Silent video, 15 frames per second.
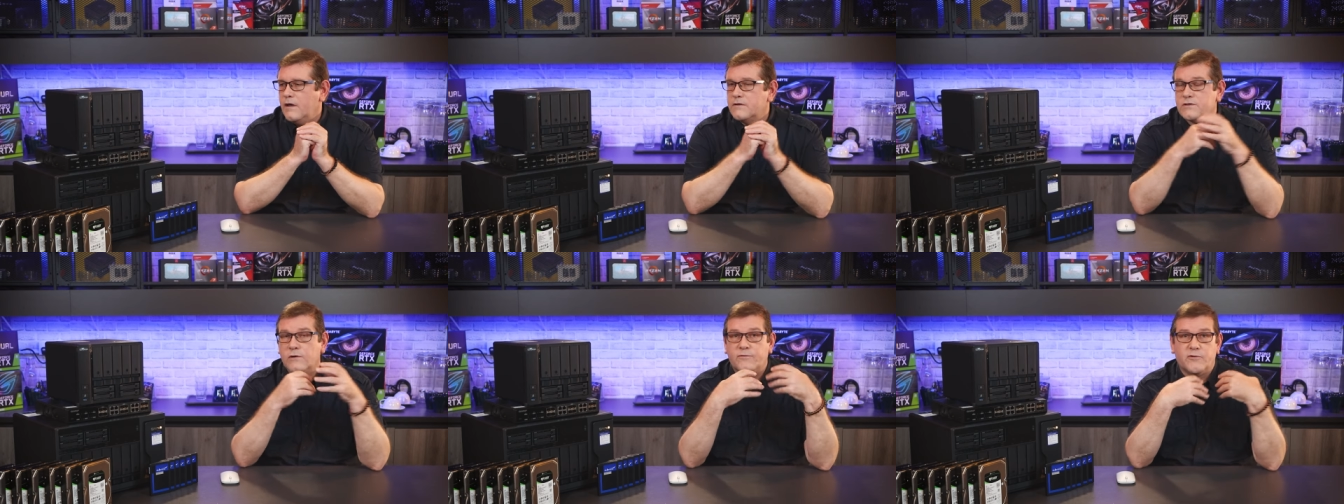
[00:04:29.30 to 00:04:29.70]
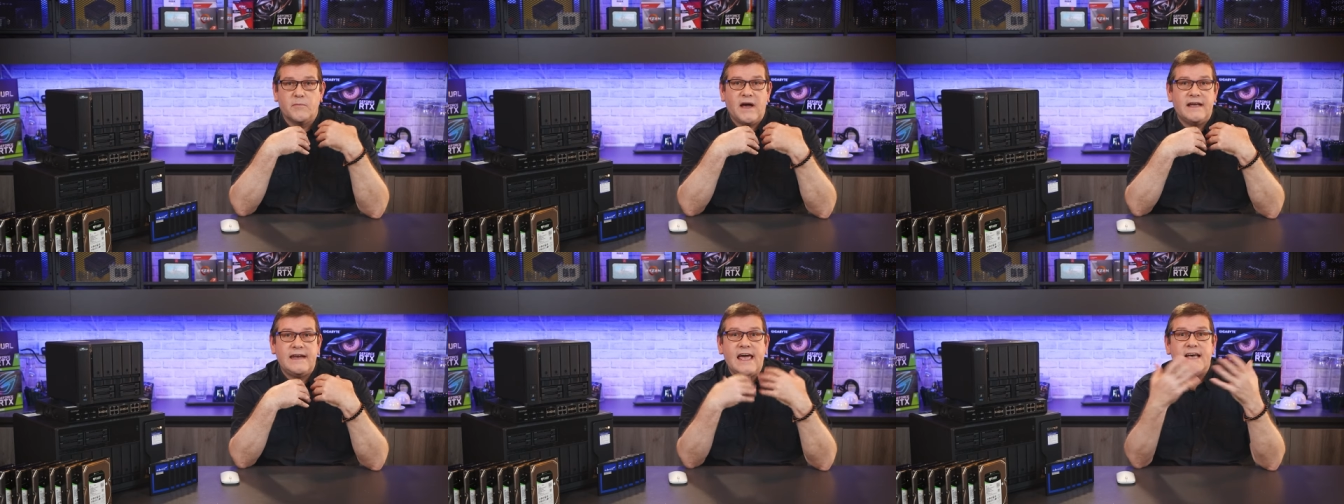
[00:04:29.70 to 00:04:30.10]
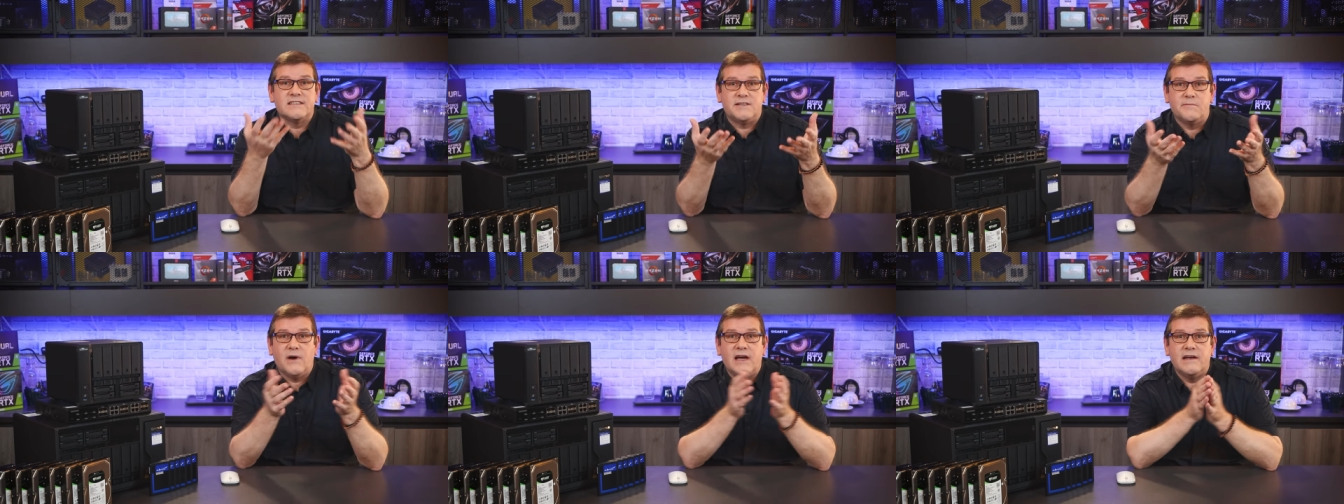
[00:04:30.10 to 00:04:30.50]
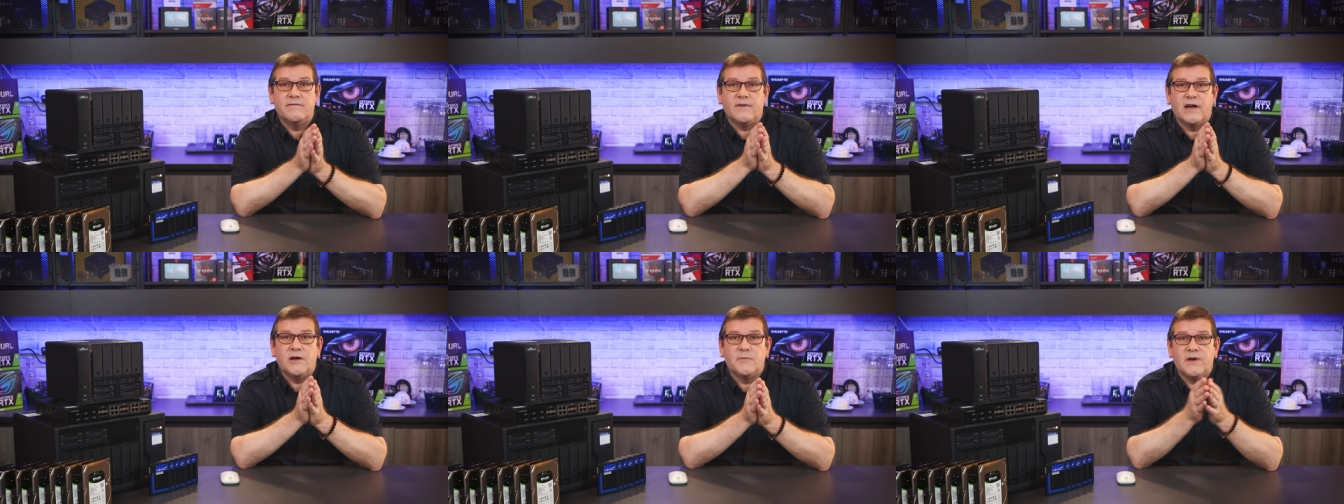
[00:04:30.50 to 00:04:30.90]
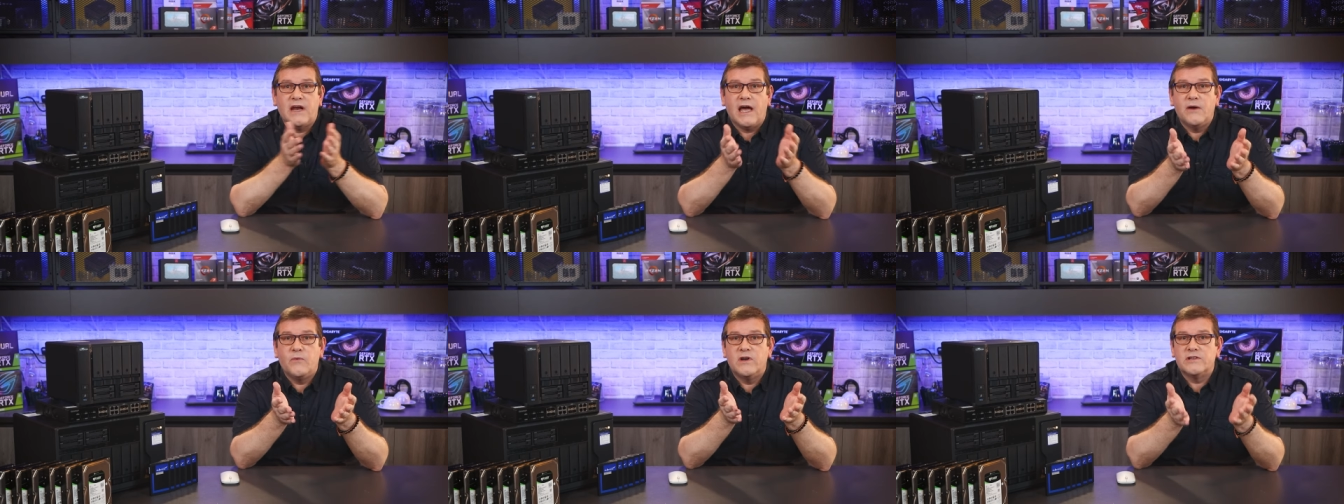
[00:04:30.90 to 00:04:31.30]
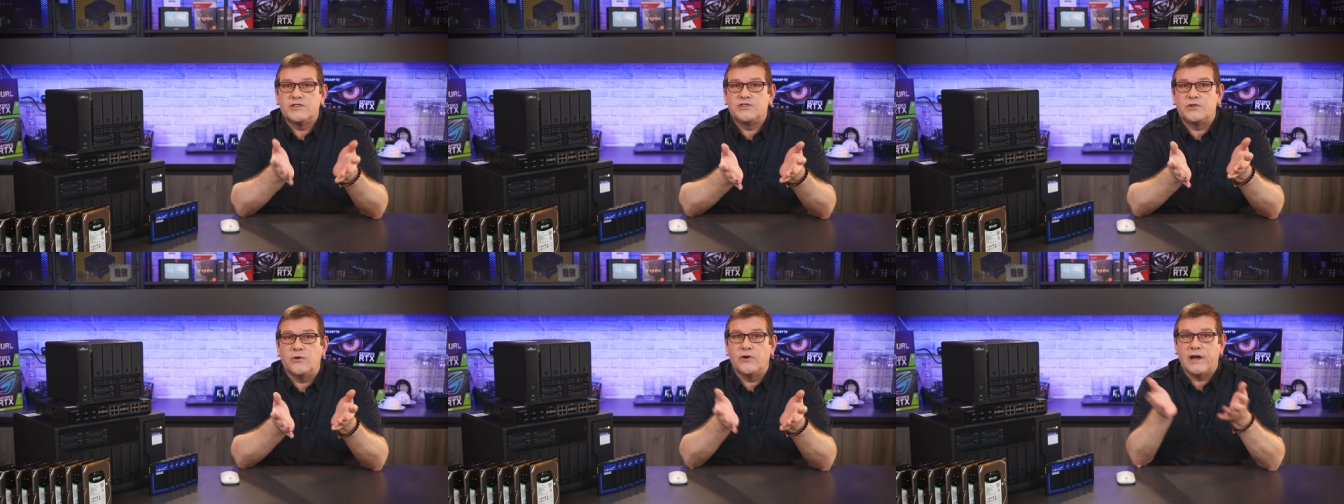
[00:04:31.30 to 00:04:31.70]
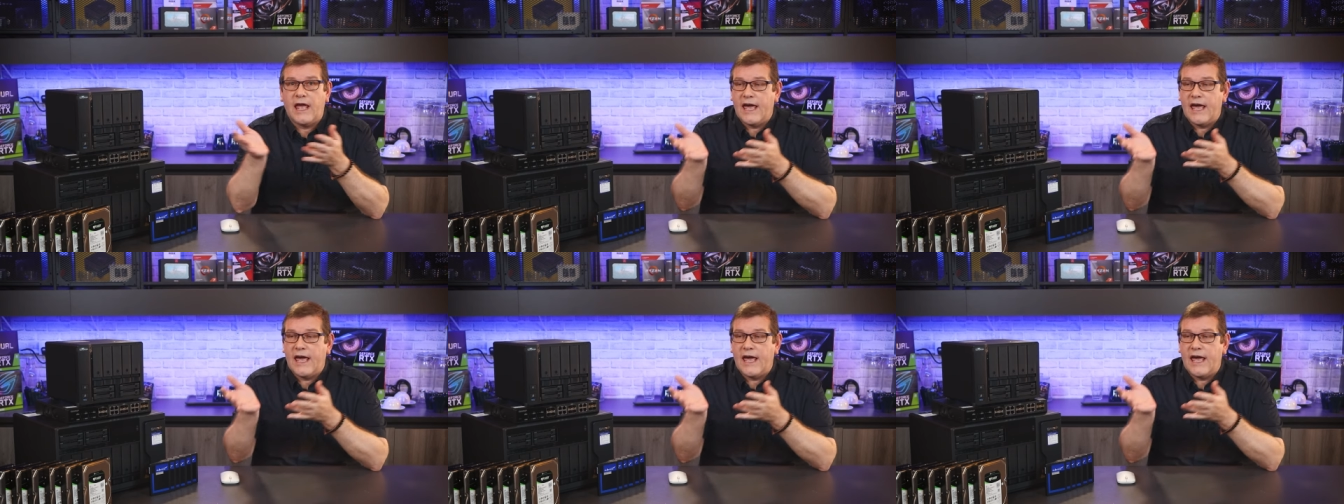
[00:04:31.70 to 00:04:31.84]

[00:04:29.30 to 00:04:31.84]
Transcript: So for my NAS and my environment, I want to store and